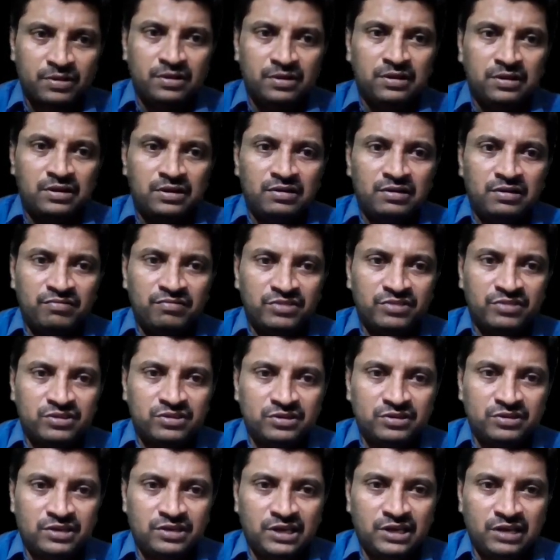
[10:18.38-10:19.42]
With
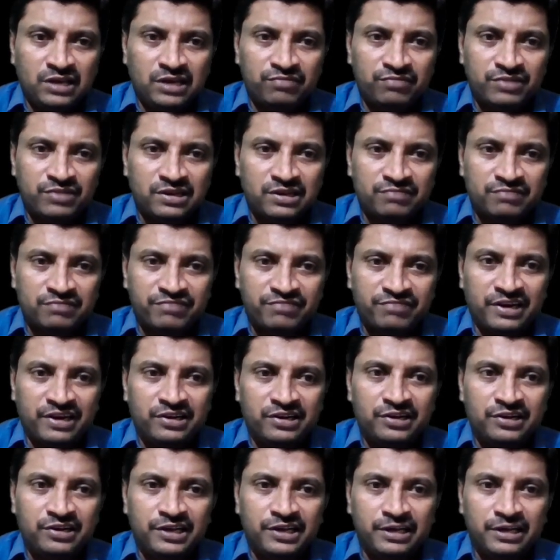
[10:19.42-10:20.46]
D, we can find
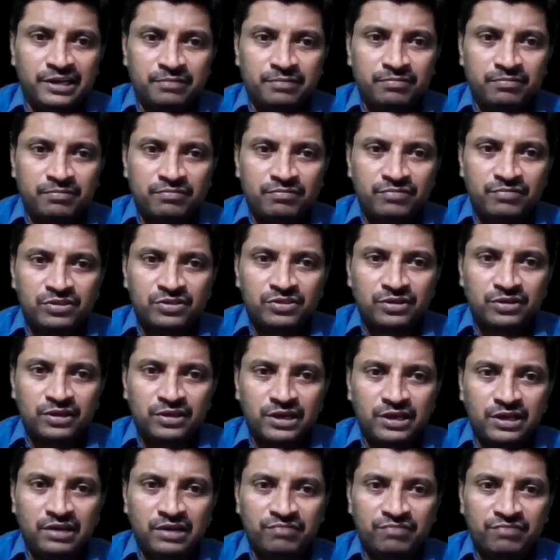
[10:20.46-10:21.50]
D. With
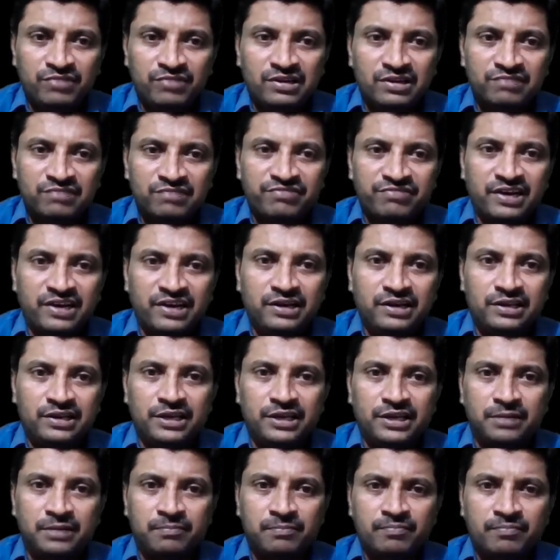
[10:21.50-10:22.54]
E, we can find E.
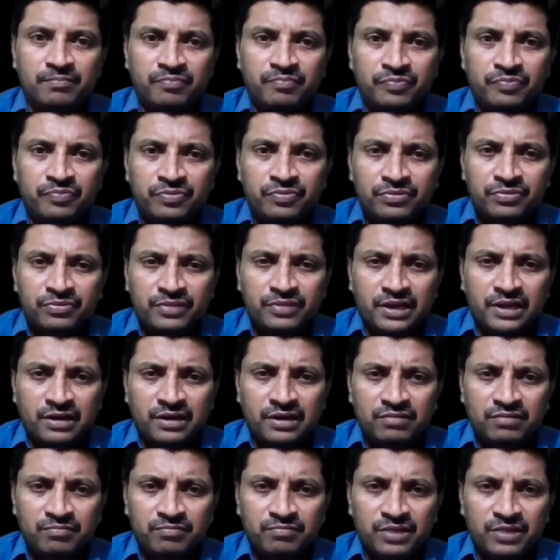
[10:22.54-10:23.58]
Then
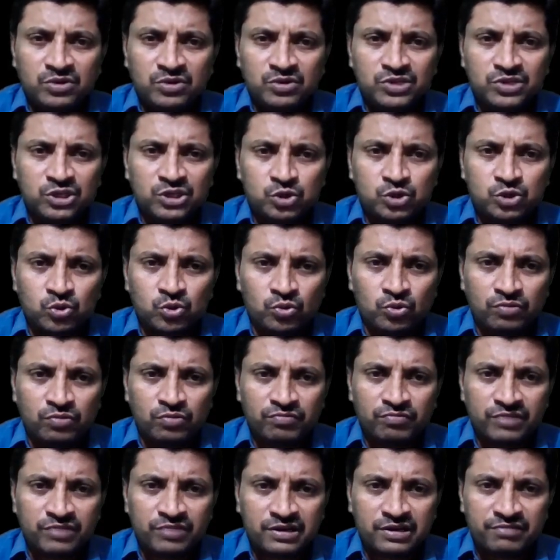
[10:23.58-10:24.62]
by using 2, we
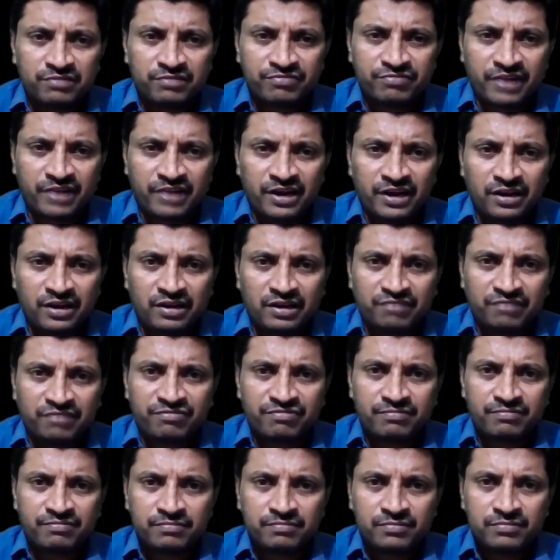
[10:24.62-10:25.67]
can find F.
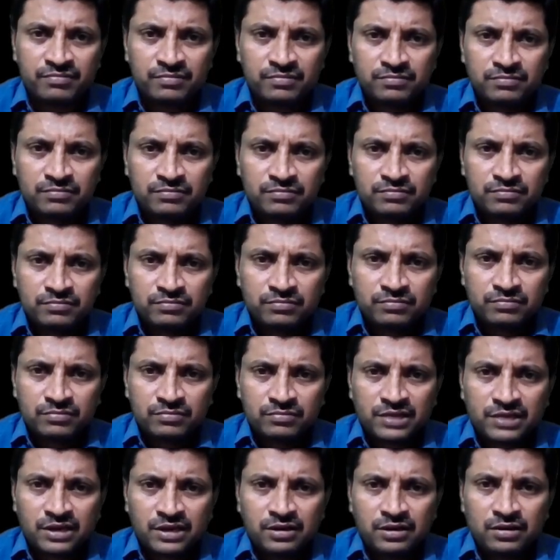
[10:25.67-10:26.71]

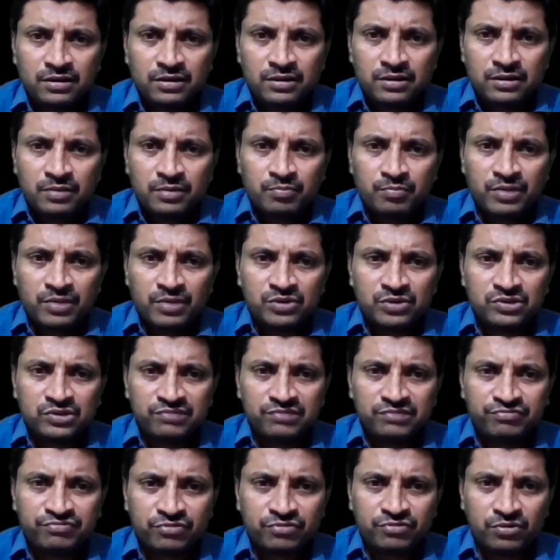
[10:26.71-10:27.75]
Then by using
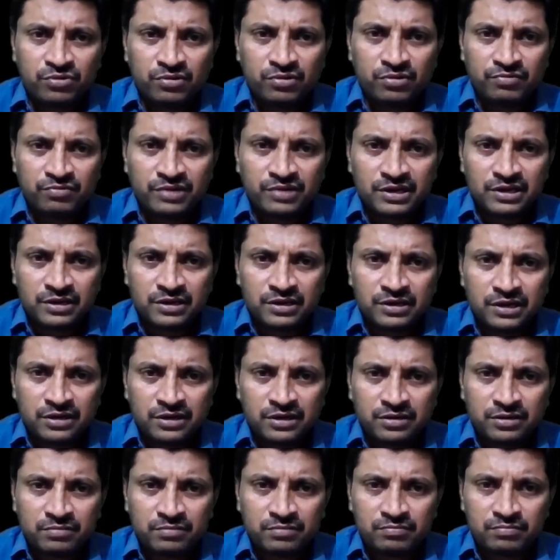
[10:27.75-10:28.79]
4, we can get
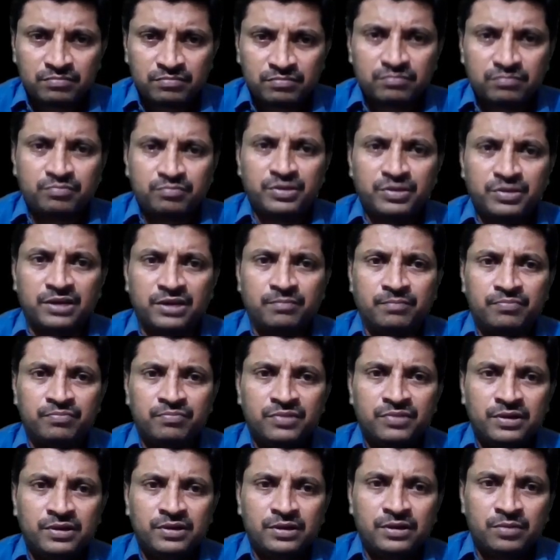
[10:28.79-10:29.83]
B.
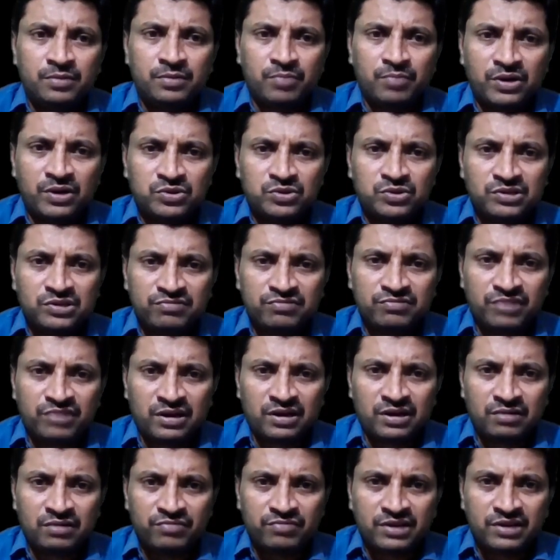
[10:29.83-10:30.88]
By using 1,
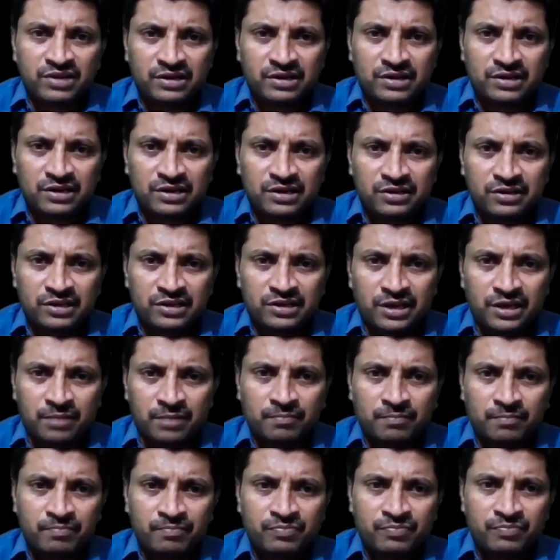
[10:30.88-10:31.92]
we can get A.
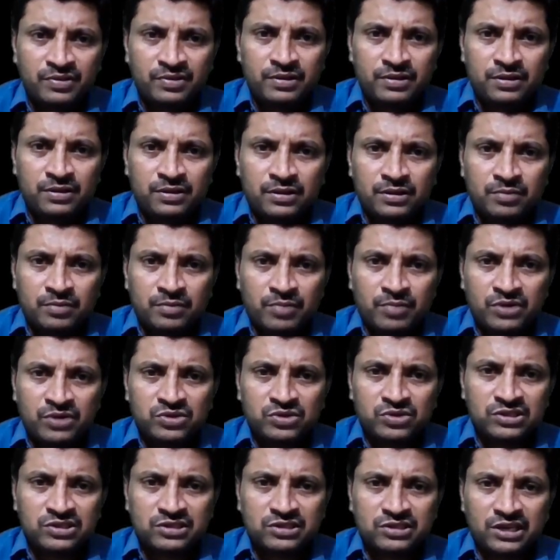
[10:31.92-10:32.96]
By using
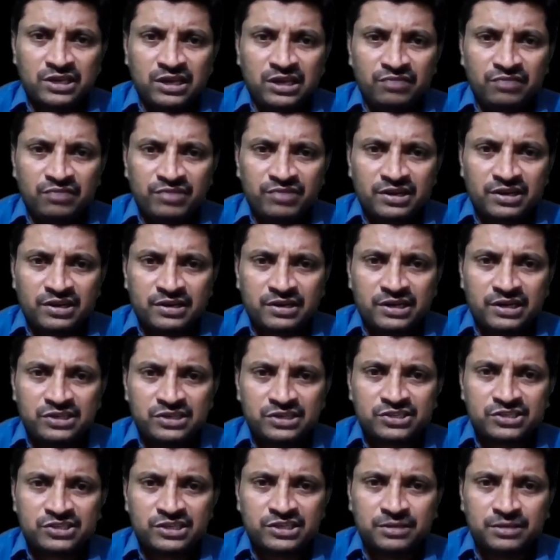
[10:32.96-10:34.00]
3, we can get C.